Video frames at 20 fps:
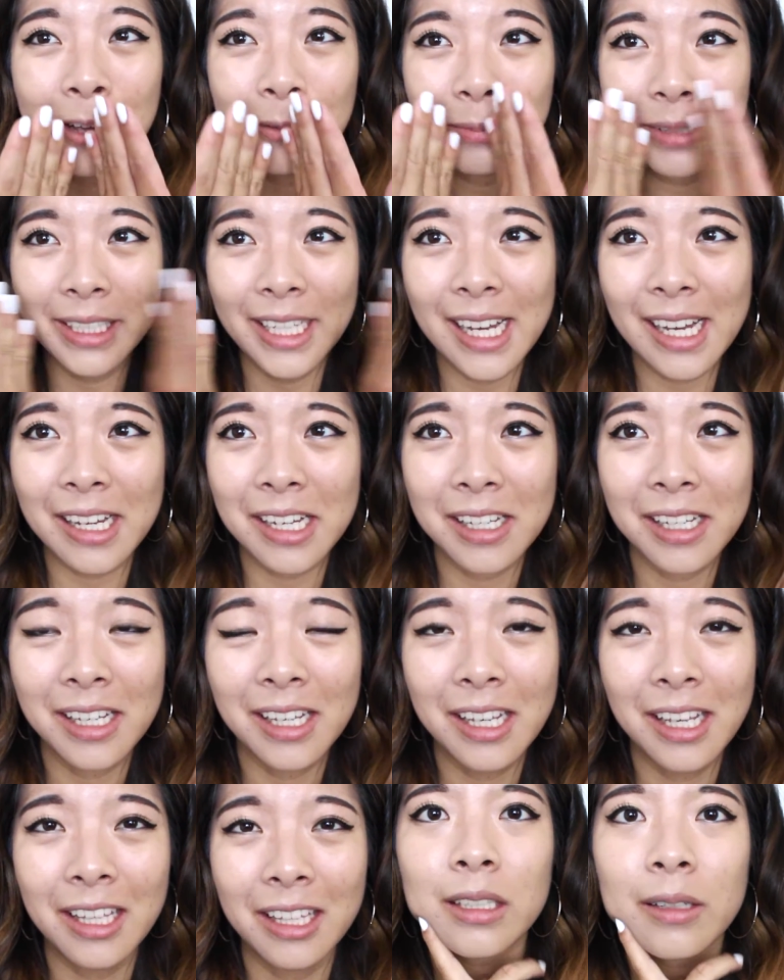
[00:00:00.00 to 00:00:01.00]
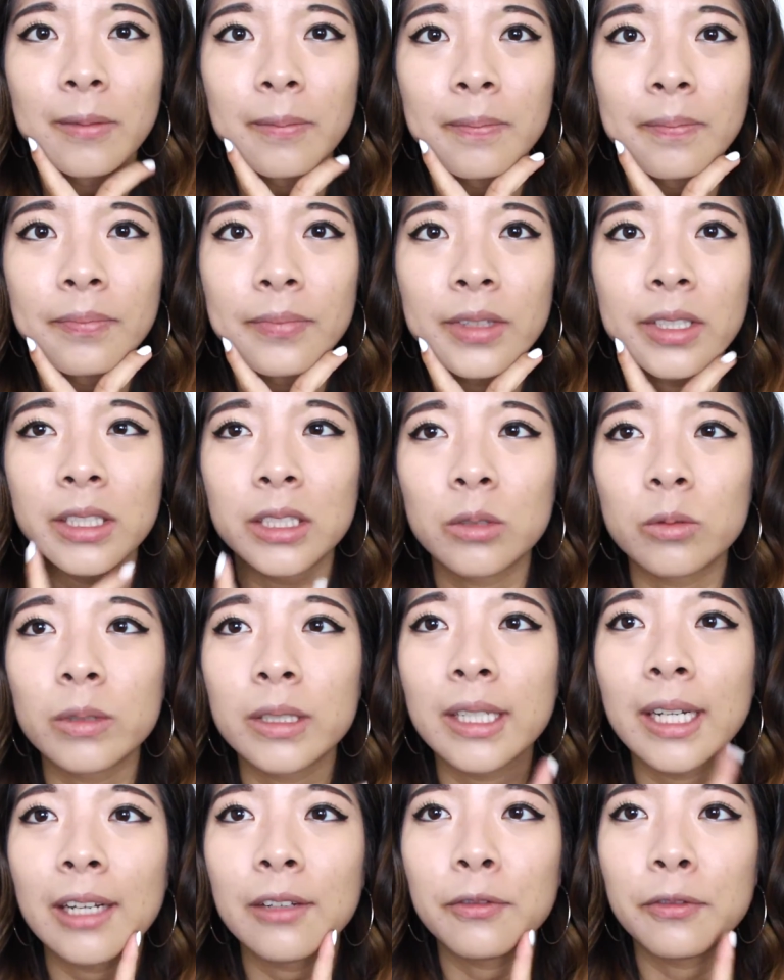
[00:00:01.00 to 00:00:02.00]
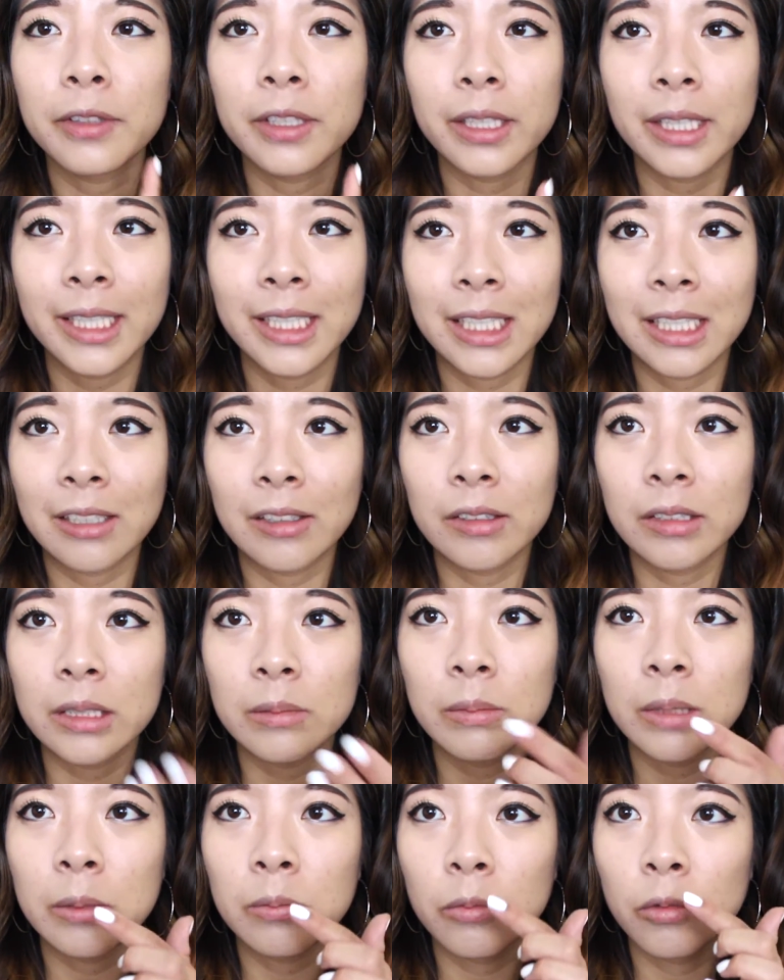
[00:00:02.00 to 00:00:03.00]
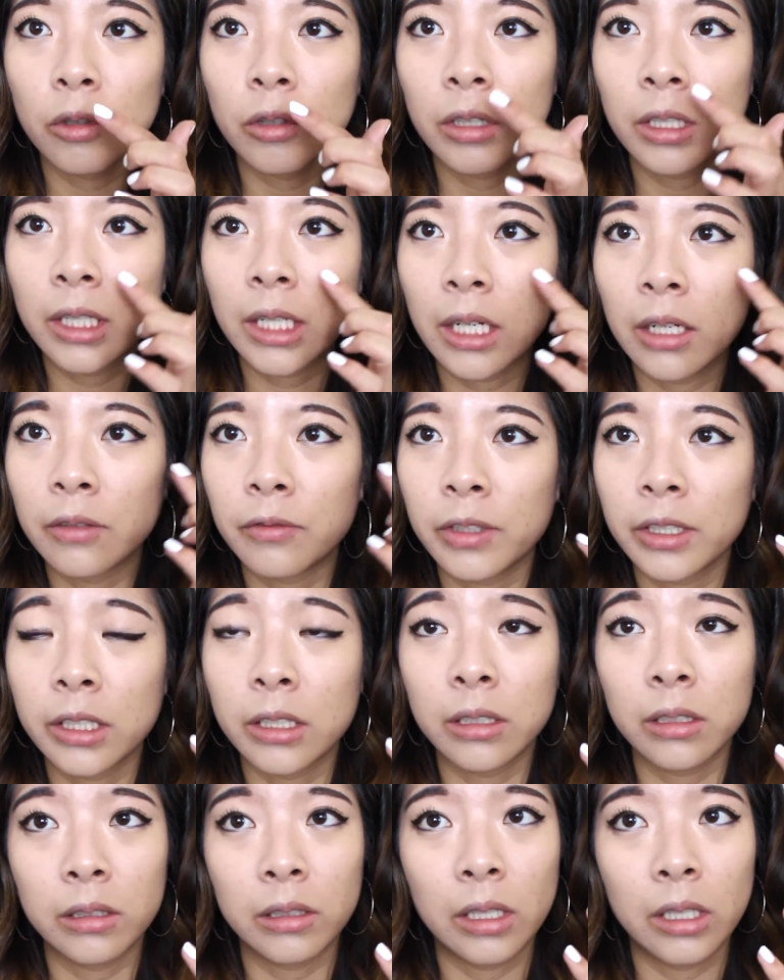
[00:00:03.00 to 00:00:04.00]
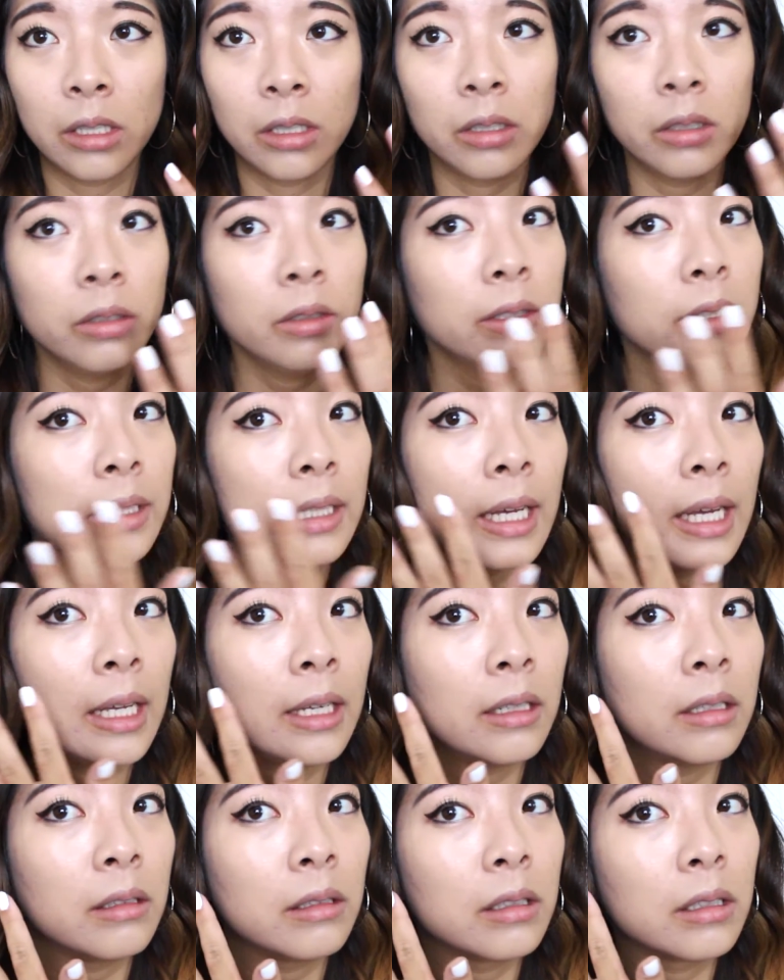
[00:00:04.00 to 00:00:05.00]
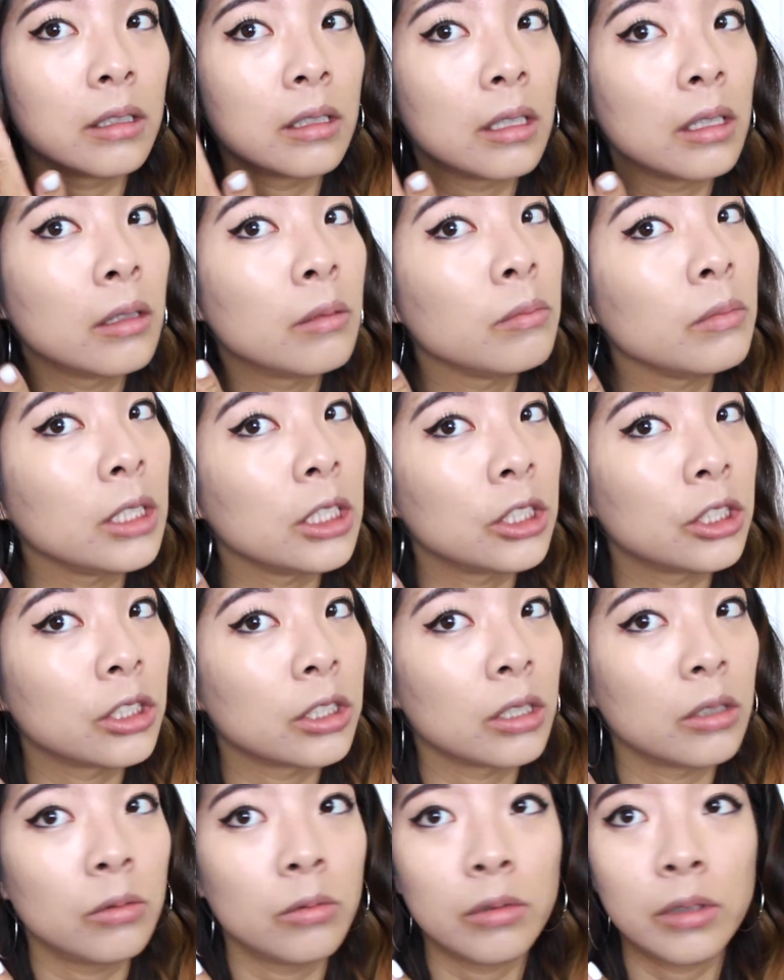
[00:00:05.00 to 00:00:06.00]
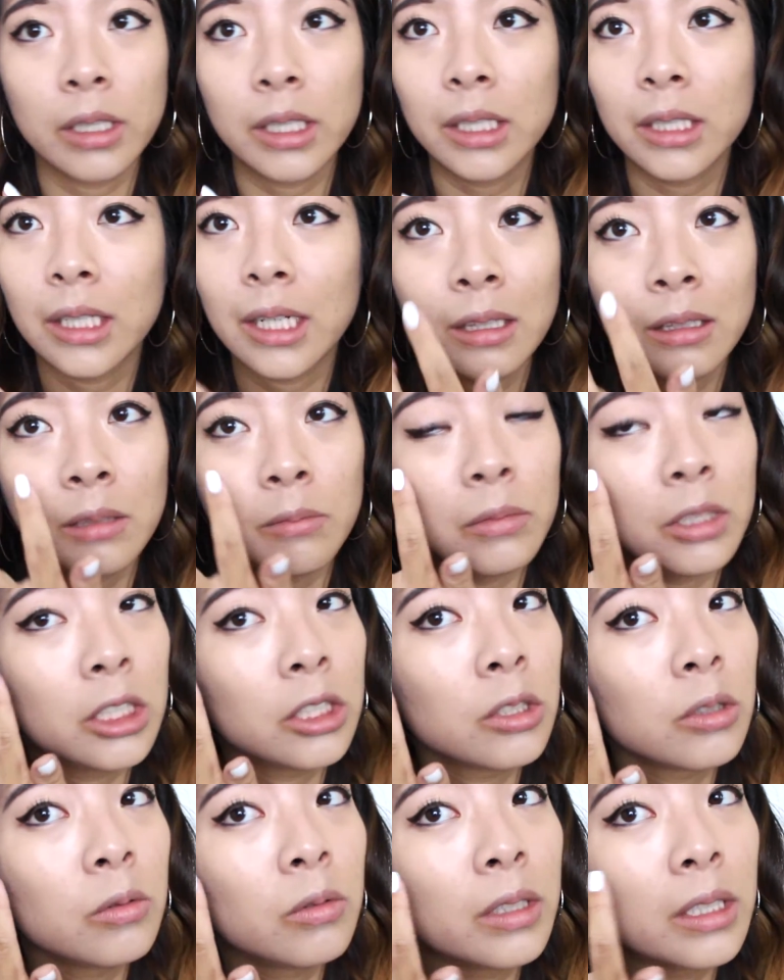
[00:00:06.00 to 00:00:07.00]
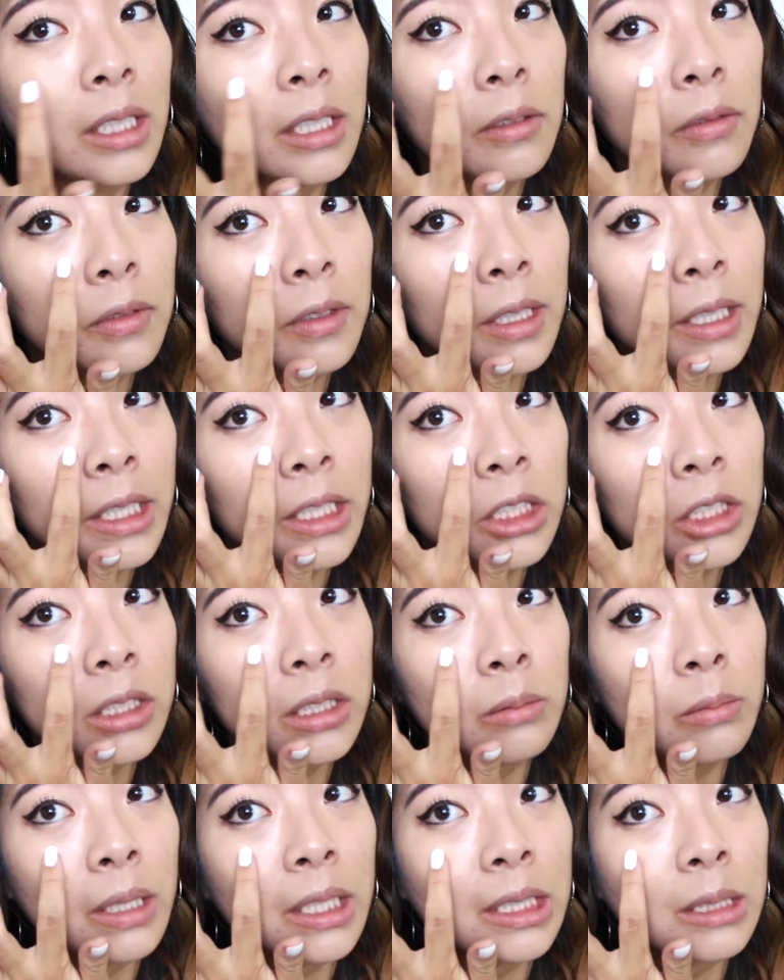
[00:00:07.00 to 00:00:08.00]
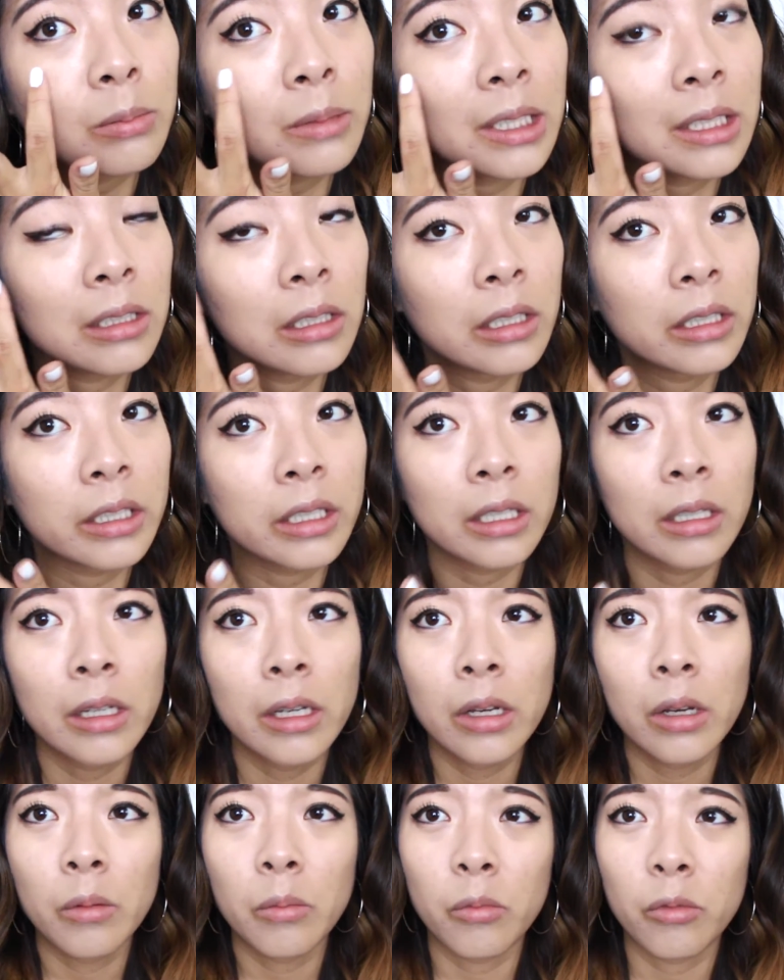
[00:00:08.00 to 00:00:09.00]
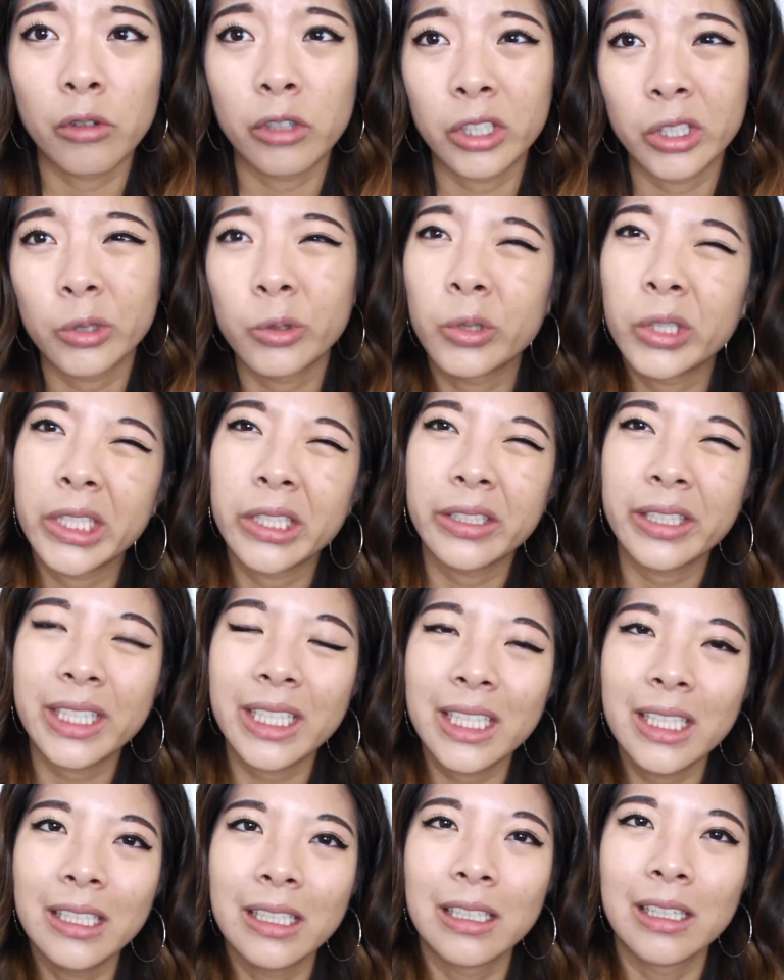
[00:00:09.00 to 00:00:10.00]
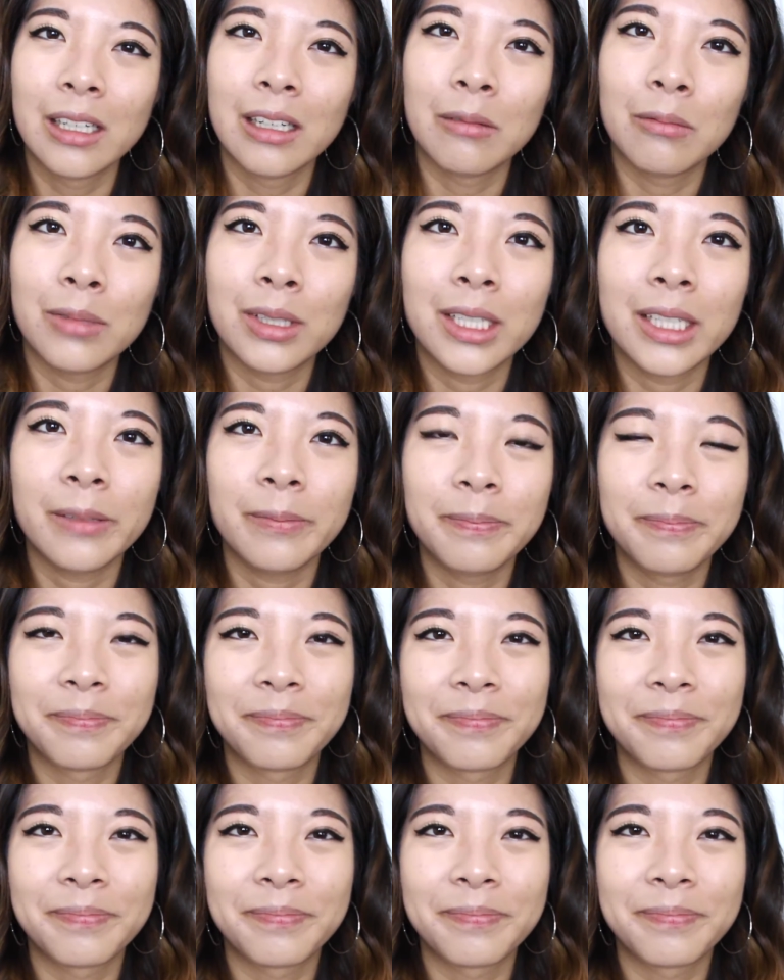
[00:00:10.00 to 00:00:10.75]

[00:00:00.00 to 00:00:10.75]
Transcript: But yeah, this one I feel like gives me more of a glow than the Mesha one. And the Mesha one I feel like just makes me look more oily, but